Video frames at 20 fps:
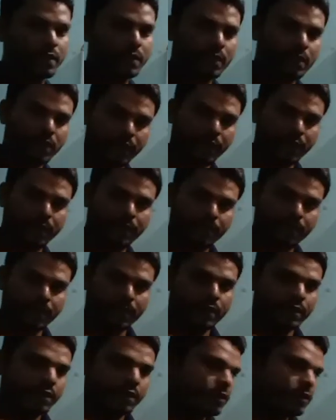Right?
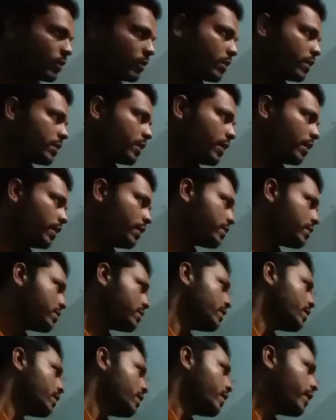So this is
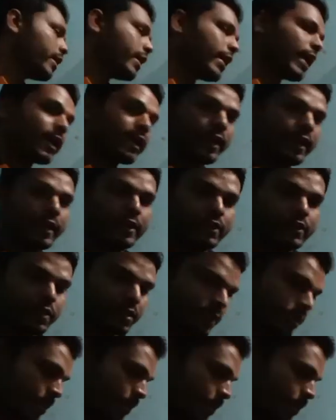catenation.